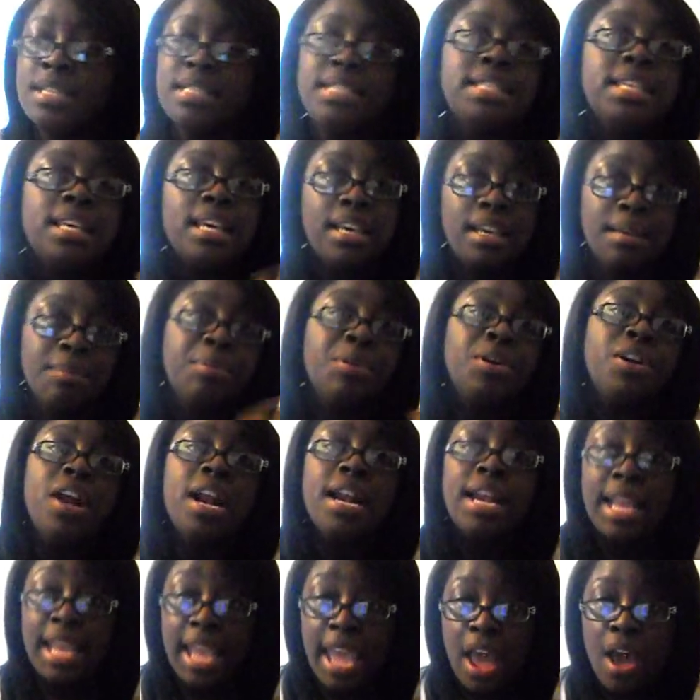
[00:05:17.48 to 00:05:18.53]
to put
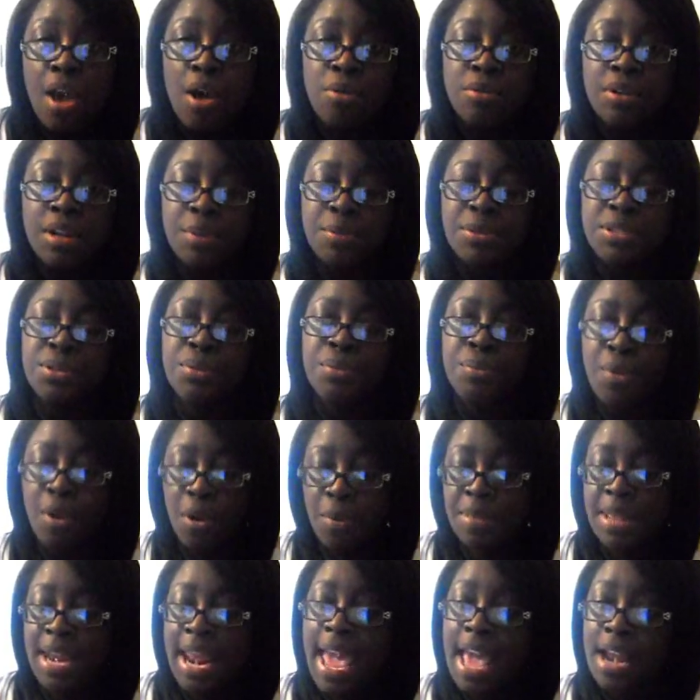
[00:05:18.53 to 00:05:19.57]
on a gown. It was a
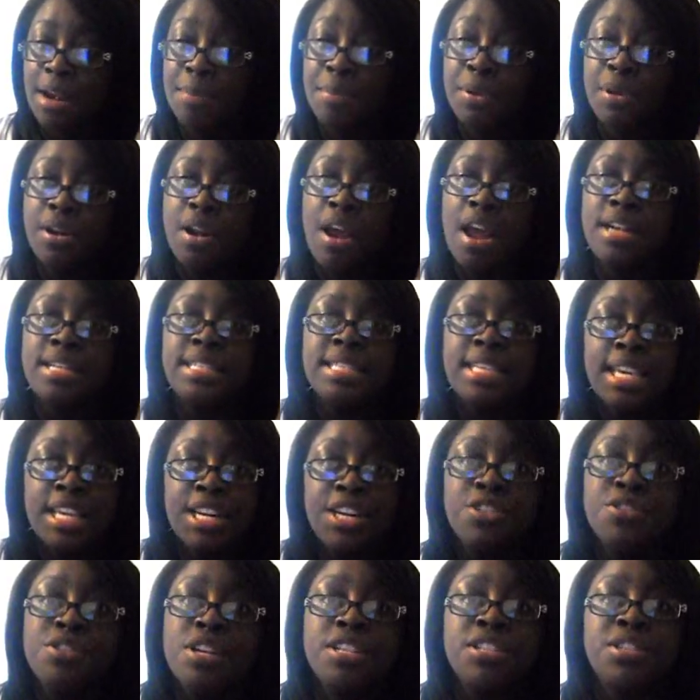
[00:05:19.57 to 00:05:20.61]
robe that I had to put on to get
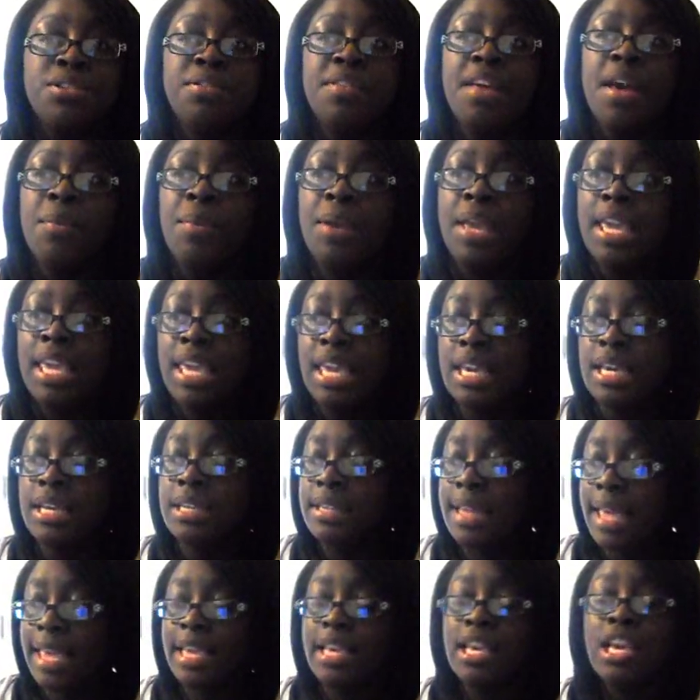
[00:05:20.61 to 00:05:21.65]
undressed so that way he
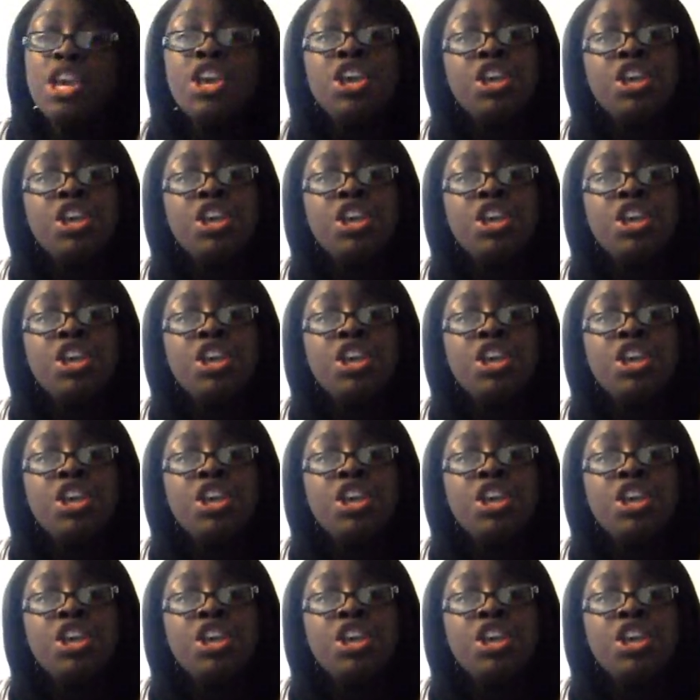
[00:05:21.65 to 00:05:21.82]
could like,